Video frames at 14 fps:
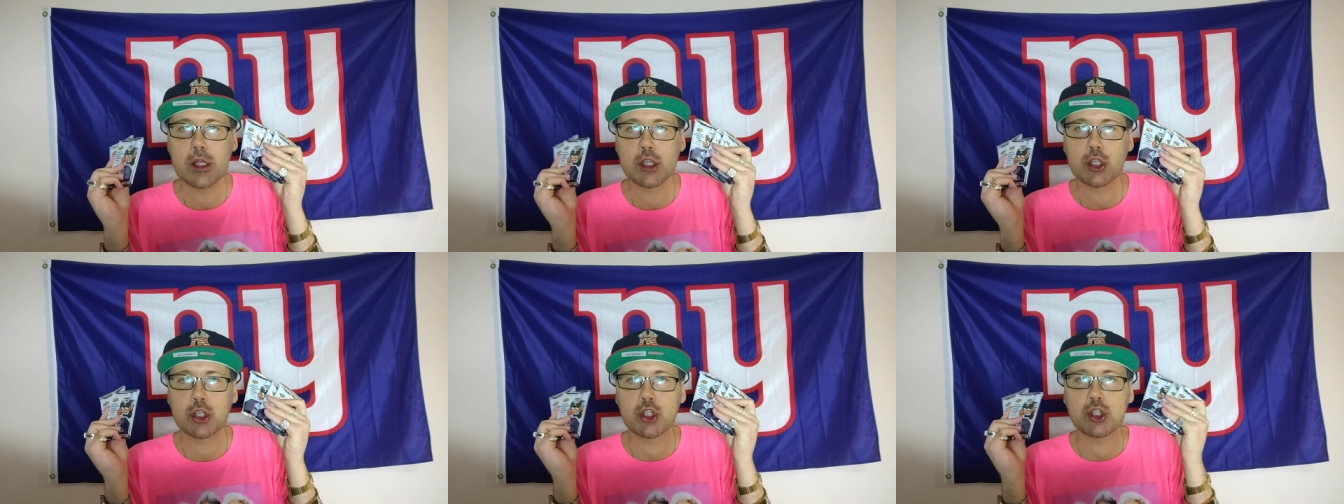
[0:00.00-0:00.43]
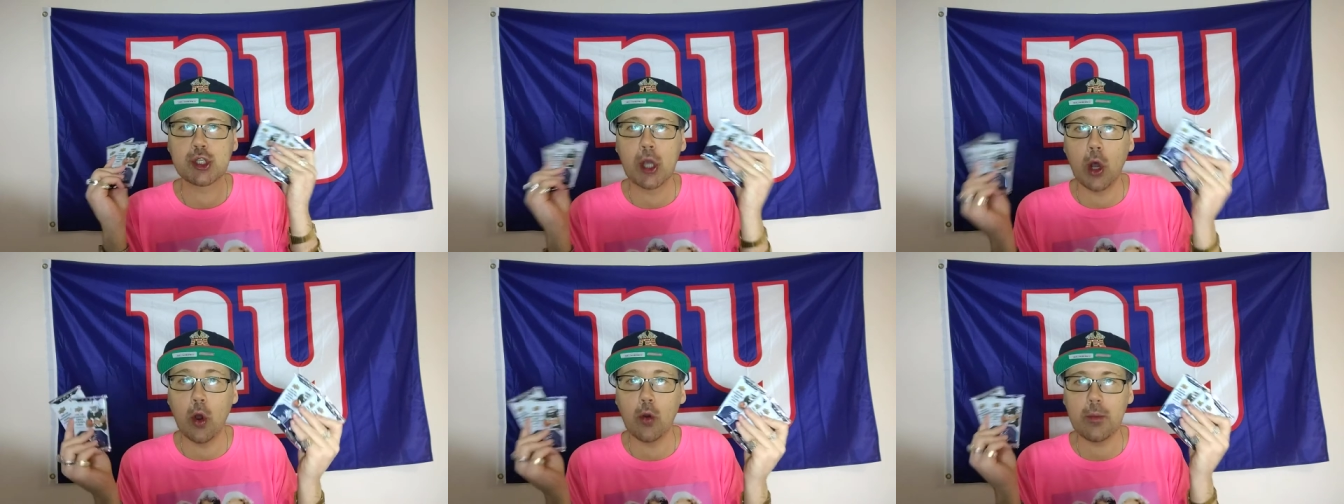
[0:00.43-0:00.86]

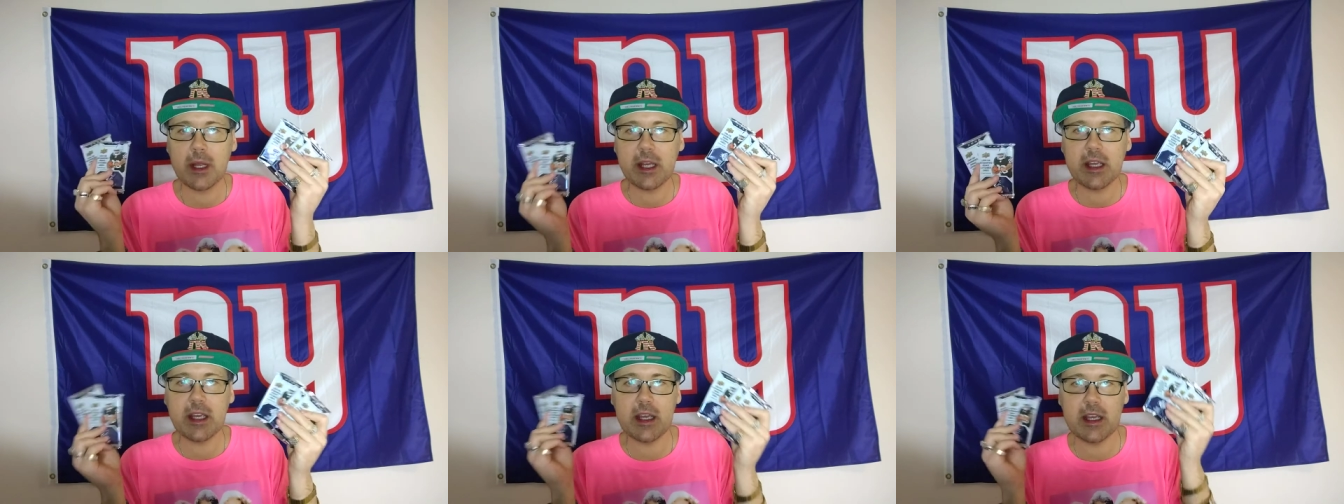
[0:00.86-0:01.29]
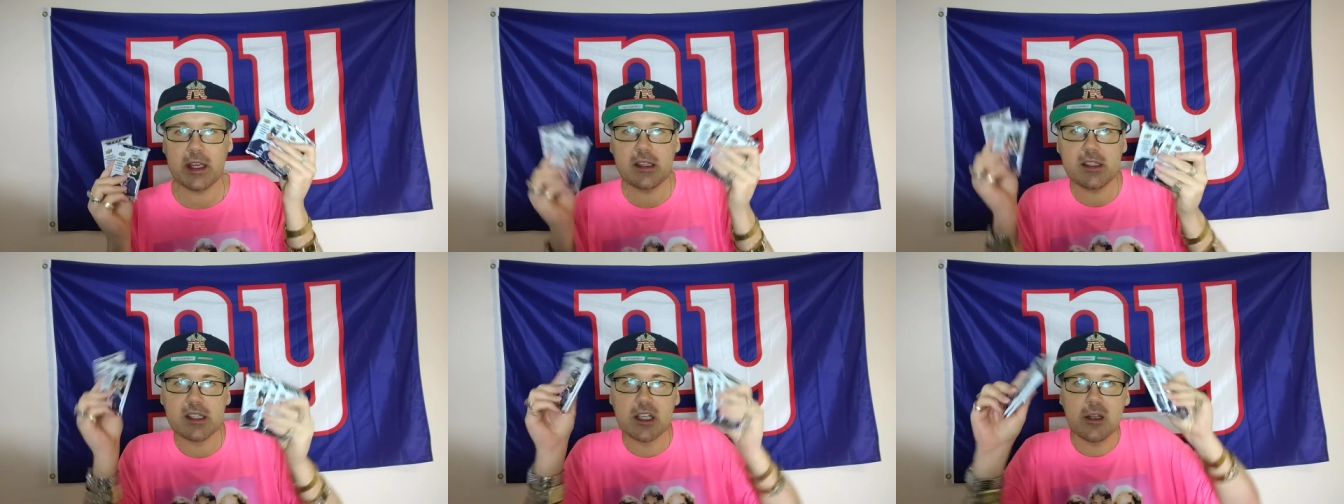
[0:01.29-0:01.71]
So many
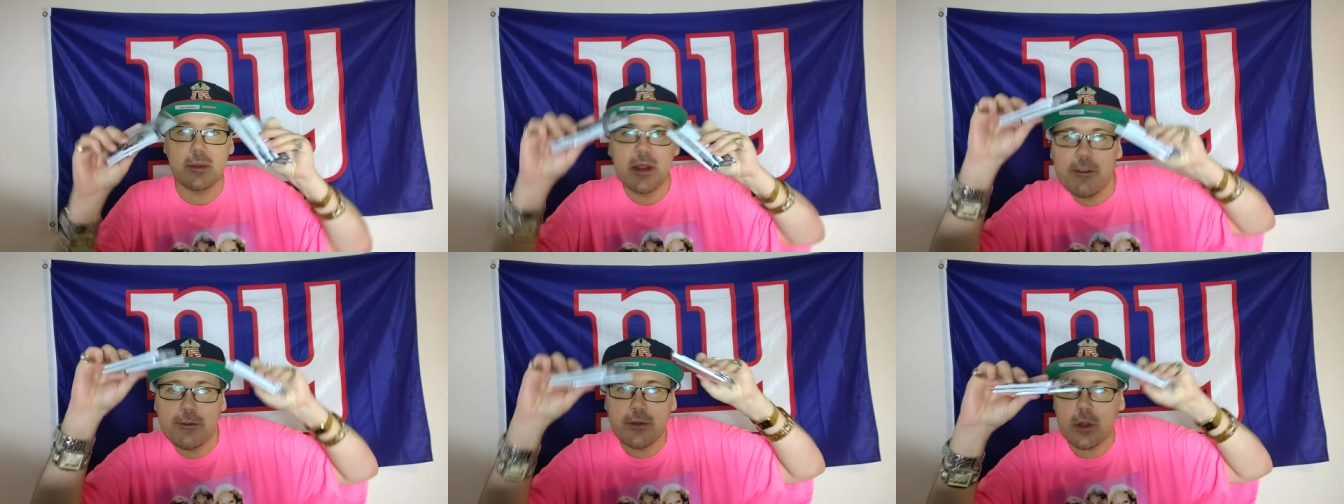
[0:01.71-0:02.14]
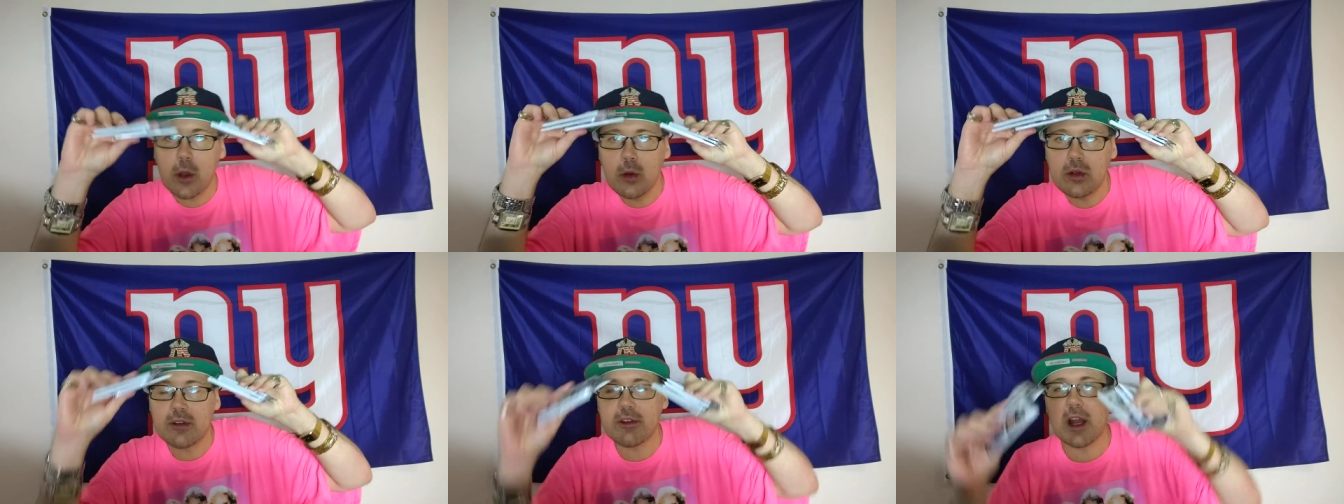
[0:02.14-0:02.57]
hits could be
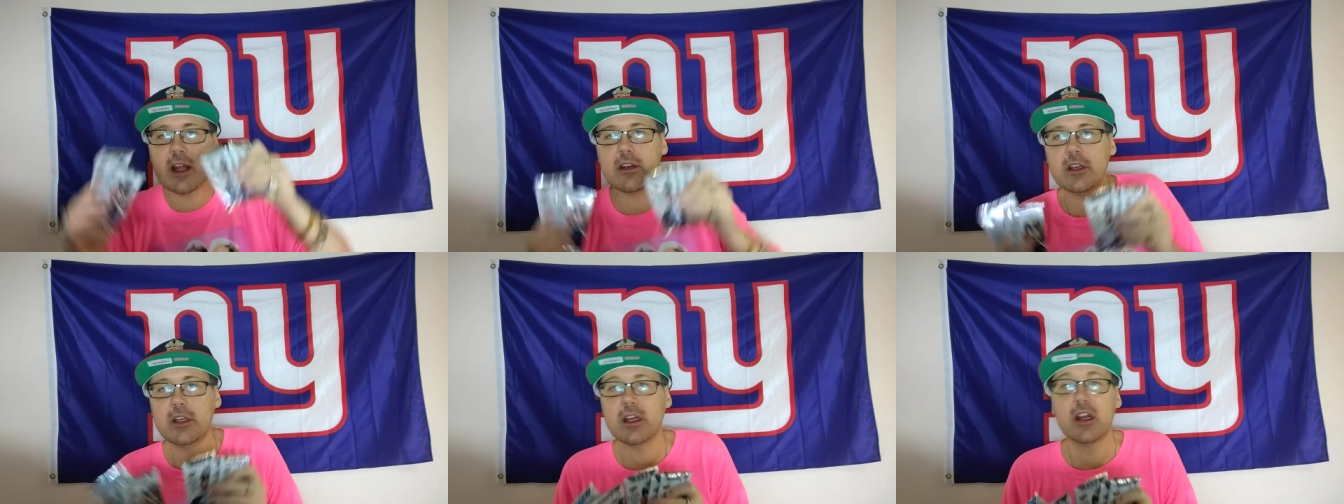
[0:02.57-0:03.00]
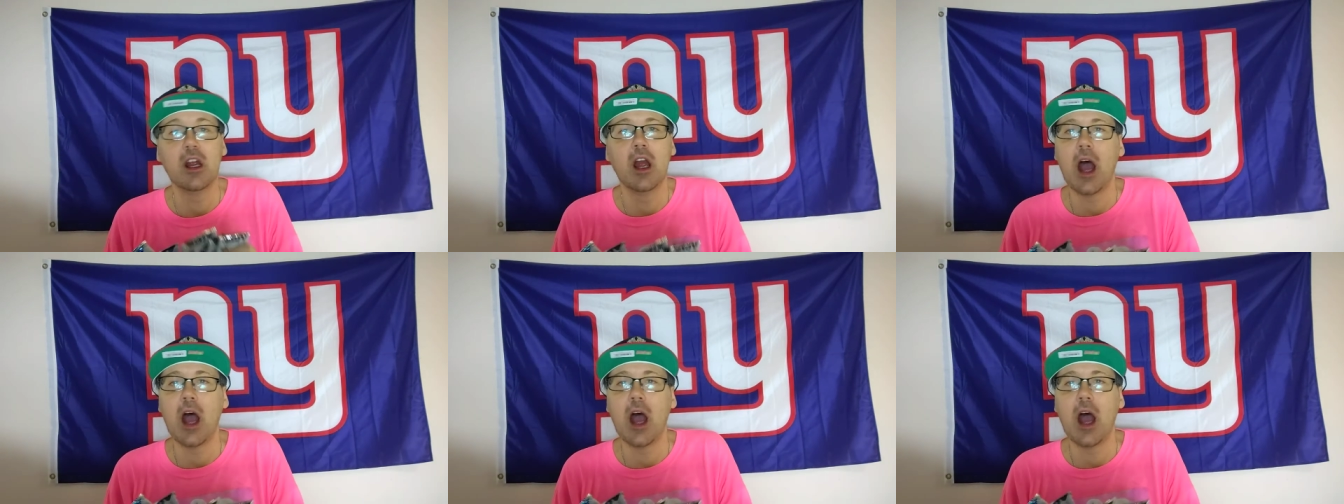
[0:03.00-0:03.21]
floating around in it.